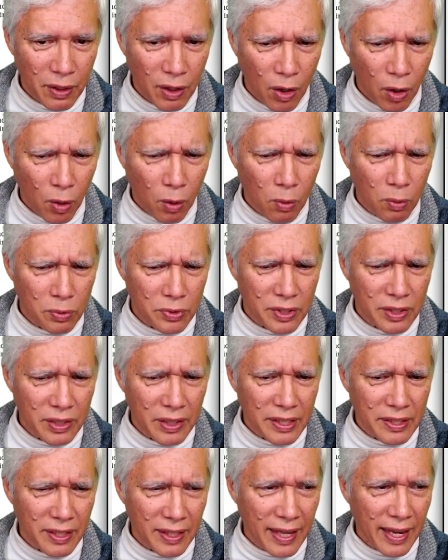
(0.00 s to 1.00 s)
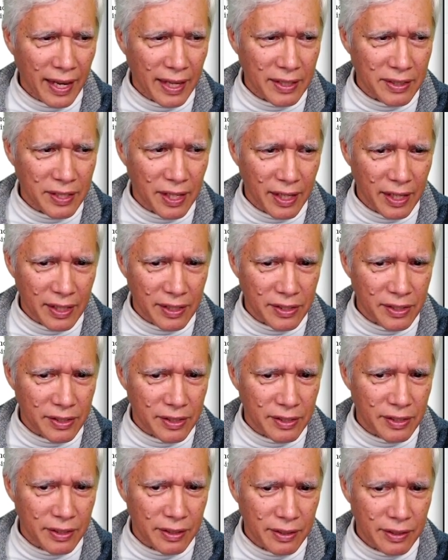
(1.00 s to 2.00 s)
Oh, delete the canned
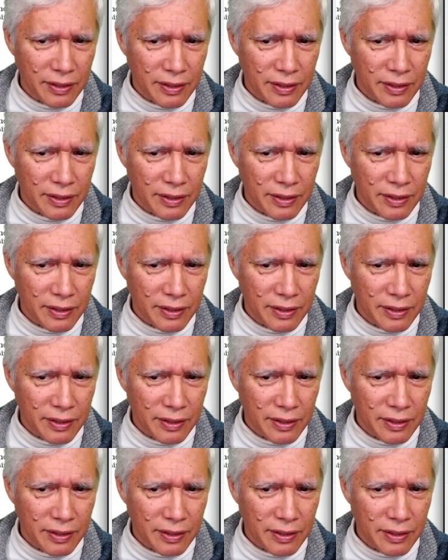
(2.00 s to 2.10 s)
tests.